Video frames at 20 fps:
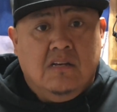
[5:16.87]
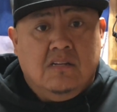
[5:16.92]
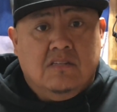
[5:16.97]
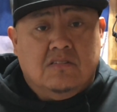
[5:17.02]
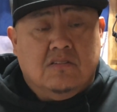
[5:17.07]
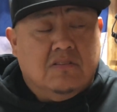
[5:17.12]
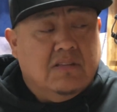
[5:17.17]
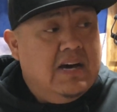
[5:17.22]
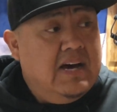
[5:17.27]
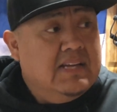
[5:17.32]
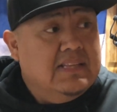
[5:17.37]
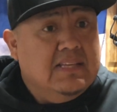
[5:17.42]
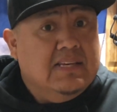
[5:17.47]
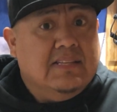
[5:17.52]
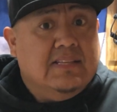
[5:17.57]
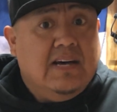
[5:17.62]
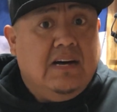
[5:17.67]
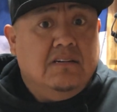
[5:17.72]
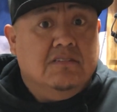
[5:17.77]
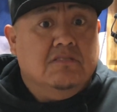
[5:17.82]
So I think
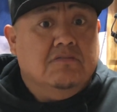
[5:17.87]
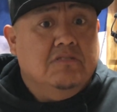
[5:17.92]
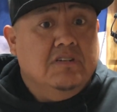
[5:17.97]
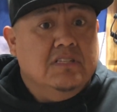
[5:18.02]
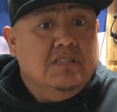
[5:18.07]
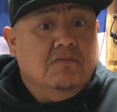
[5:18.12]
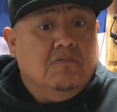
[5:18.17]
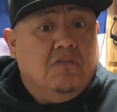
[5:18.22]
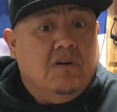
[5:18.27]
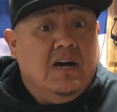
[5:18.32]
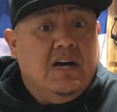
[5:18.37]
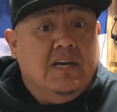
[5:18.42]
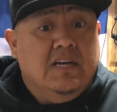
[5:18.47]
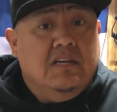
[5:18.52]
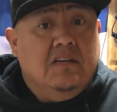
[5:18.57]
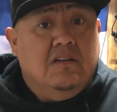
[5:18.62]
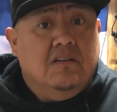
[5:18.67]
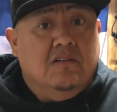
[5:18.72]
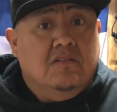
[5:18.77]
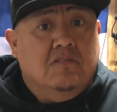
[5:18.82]
that was the reason why,
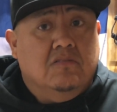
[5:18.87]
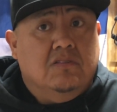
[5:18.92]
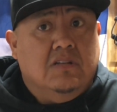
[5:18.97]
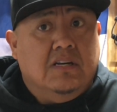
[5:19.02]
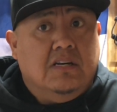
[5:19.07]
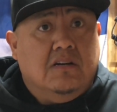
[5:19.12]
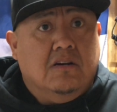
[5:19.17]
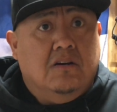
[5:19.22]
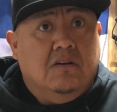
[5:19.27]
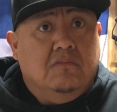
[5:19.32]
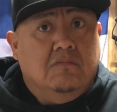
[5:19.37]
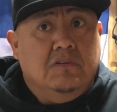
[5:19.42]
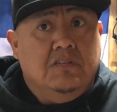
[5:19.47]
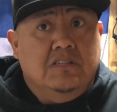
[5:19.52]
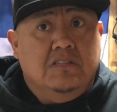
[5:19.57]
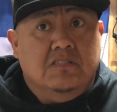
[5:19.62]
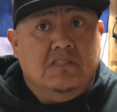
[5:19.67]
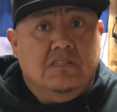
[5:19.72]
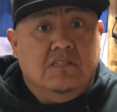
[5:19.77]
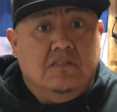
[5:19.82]
you know, like we
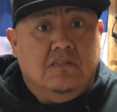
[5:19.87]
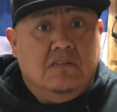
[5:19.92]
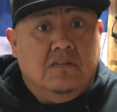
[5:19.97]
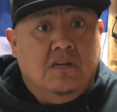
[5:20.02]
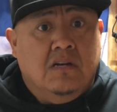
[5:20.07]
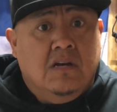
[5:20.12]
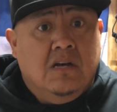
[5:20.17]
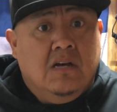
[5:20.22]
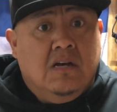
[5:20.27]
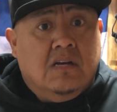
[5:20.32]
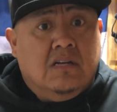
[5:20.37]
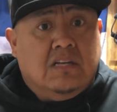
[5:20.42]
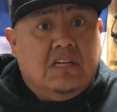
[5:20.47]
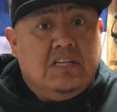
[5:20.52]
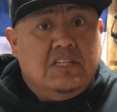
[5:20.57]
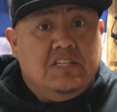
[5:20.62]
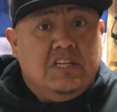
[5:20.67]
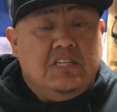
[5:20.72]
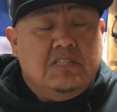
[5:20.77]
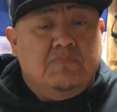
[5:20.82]
used to
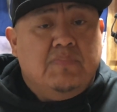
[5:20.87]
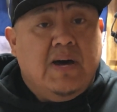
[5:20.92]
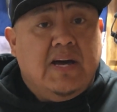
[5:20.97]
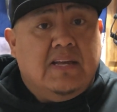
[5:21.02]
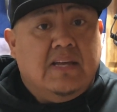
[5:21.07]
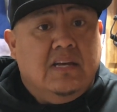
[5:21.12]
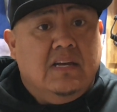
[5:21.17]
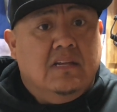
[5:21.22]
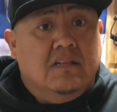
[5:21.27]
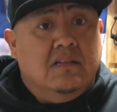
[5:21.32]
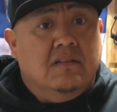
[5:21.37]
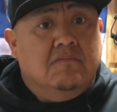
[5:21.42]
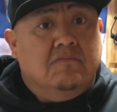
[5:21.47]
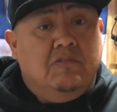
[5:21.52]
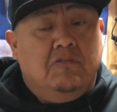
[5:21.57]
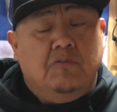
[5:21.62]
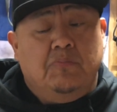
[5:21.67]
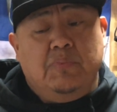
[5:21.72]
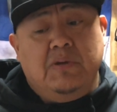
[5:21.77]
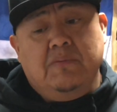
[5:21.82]
get chased back in. We
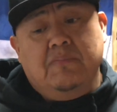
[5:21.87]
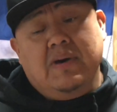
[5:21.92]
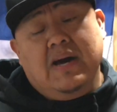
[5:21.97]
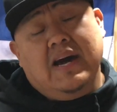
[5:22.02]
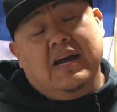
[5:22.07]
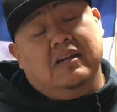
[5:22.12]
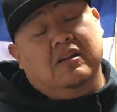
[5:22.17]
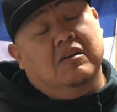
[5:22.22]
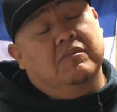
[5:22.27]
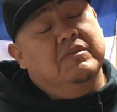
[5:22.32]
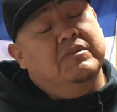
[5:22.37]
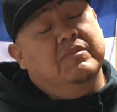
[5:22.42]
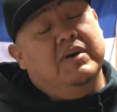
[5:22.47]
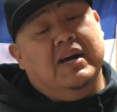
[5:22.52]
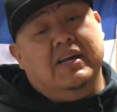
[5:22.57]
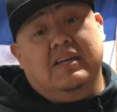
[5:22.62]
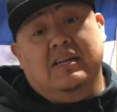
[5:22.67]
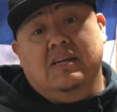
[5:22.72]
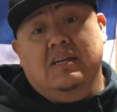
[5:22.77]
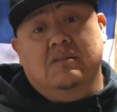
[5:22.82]
would be mad coming
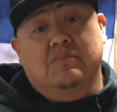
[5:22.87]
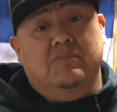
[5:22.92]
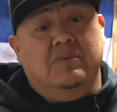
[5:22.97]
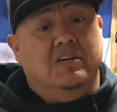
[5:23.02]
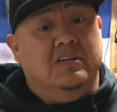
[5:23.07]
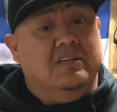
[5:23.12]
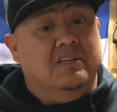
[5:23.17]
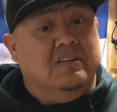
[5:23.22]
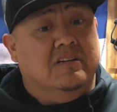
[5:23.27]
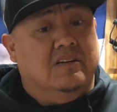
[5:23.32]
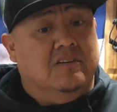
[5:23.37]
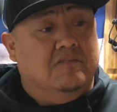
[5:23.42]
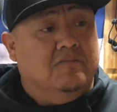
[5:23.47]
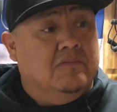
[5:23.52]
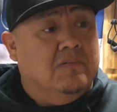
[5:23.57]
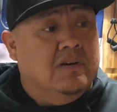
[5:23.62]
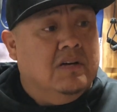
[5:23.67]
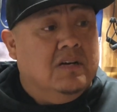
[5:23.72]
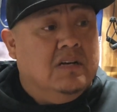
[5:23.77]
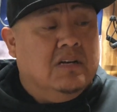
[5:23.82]
back in, but you know,
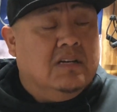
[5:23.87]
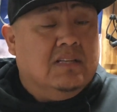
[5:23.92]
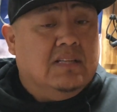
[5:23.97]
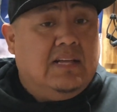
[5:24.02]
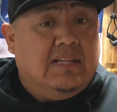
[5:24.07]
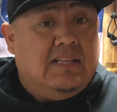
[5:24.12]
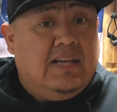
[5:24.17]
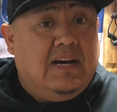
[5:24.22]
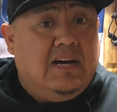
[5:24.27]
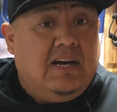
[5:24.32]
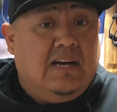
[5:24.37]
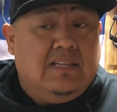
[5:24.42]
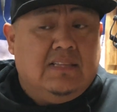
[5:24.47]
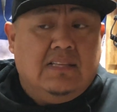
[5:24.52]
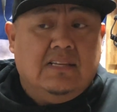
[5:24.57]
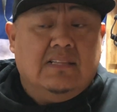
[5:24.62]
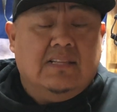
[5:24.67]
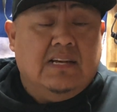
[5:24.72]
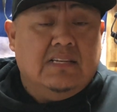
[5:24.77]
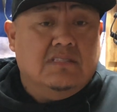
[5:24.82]
that I
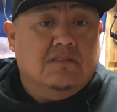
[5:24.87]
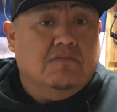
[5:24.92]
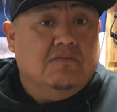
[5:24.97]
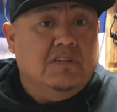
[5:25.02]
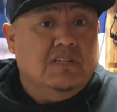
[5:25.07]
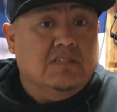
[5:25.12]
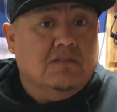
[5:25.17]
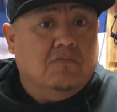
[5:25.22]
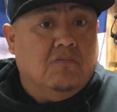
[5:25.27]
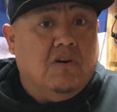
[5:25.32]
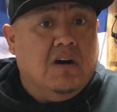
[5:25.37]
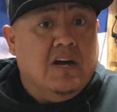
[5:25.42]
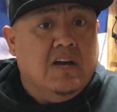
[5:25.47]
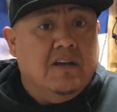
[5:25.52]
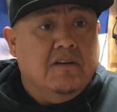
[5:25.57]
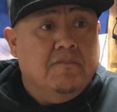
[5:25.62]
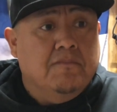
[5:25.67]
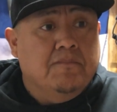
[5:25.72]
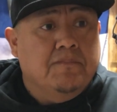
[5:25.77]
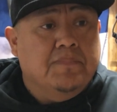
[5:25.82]
think that's the reason why.
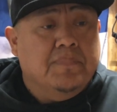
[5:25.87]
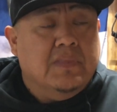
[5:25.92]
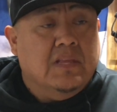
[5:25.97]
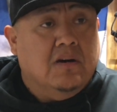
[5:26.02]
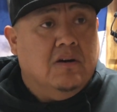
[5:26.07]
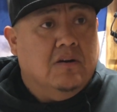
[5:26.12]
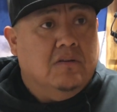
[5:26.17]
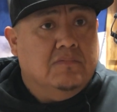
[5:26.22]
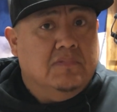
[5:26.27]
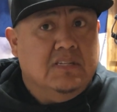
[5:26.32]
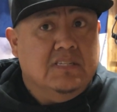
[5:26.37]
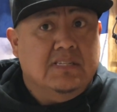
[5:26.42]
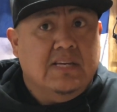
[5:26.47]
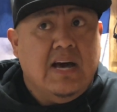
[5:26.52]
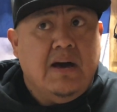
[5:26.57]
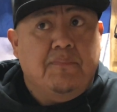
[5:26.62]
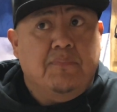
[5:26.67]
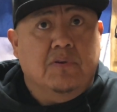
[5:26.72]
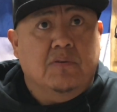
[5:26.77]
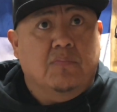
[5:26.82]
This
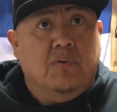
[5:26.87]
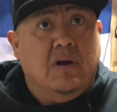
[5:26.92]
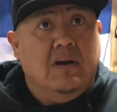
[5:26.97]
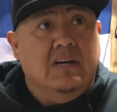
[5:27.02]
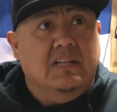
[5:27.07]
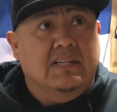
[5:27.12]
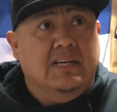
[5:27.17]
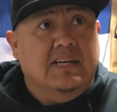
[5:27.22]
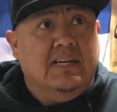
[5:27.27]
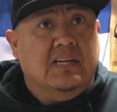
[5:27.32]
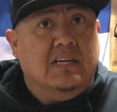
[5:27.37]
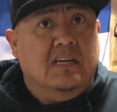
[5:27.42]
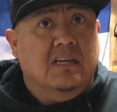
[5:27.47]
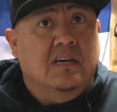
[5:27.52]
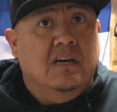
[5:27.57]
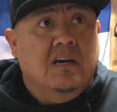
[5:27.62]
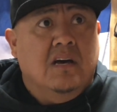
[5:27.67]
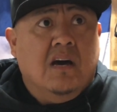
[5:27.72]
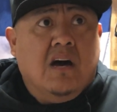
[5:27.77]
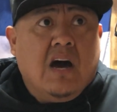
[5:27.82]
happened probably like,
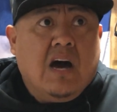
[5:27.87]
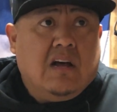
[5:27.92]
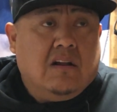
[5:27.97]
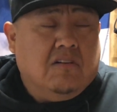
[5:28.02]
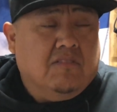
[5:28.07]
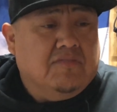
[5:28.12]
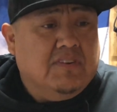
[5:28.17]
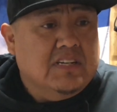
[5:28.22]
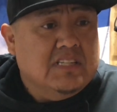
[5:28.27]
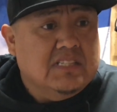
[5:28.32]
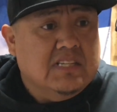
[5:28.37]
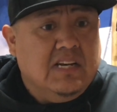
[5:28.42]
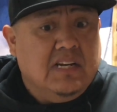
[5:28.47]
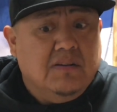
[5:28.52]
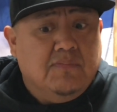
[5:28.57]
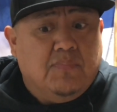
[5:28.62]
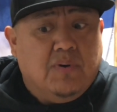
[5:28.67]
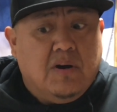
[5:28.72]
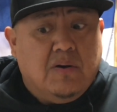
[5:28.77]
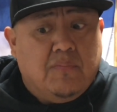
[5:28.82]
I don't know if I
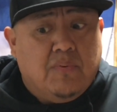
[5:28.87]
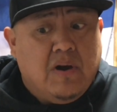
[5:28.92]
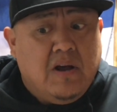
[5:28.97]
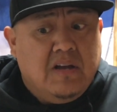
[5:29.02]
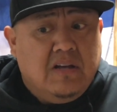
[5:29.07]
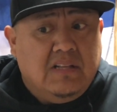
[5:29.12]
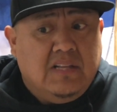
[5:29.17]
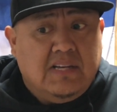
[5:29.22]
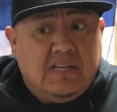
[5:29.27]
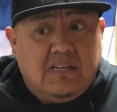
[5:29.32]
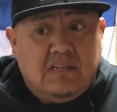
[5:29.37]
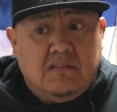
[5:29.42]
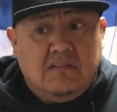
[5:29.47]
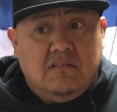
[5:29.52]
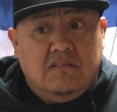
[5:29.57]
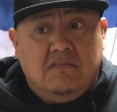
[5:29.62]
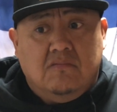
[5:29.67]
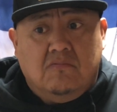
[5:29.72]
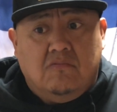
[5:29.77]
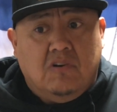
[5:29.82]
said, but probably like
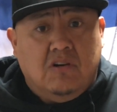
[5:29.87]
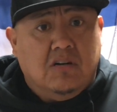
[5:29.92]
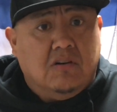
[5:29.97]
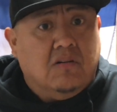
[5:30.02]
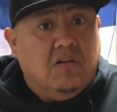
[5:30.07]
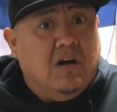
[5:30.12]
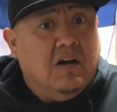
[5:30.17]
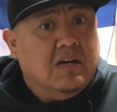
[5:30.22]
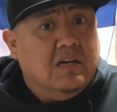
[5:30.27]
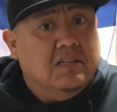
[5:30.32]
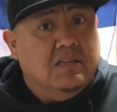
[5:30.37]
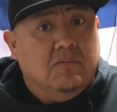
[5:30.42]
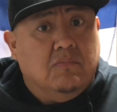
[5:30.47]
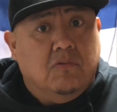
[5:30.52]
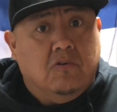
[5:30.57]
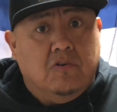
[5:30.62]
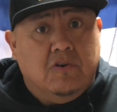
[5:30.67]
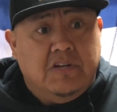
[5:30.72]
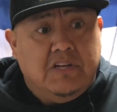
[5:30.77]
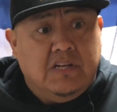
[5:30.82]
1 o'clock in the
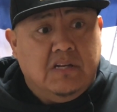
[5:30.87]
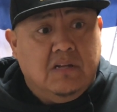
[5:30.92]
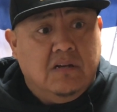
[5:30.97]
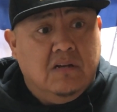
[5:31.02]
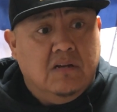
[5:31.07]
morning.